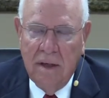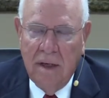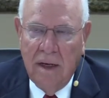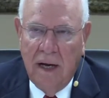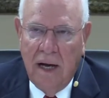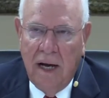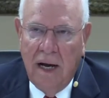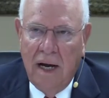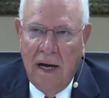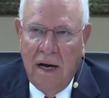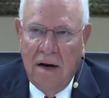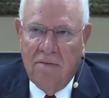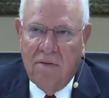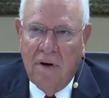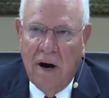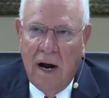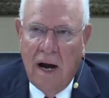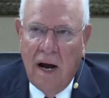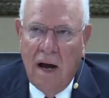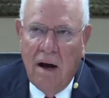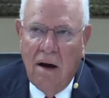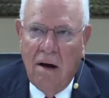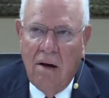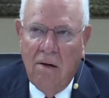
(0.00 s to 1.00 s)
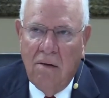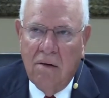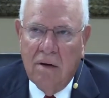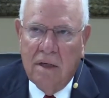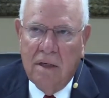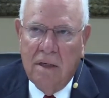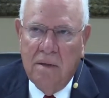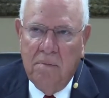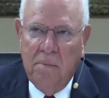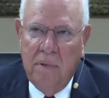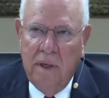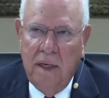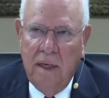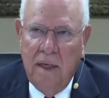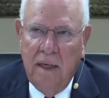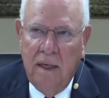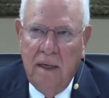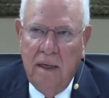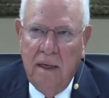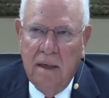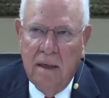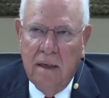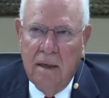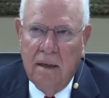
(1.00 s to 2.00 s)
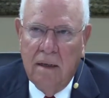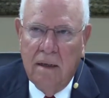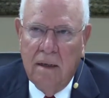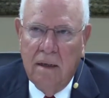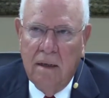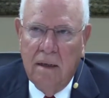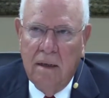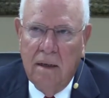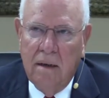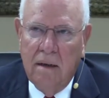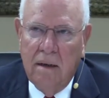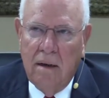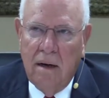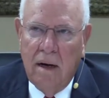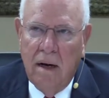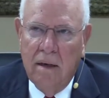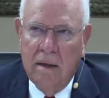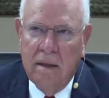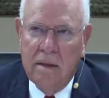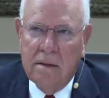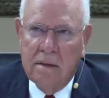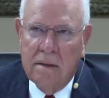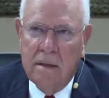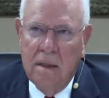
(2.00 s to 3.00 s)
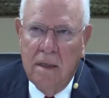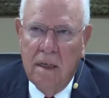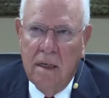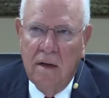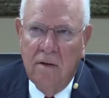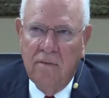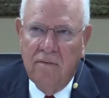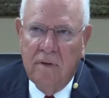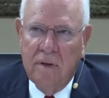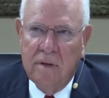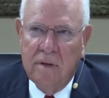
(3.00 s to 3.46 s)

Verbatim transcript: However, I ought to be honest enough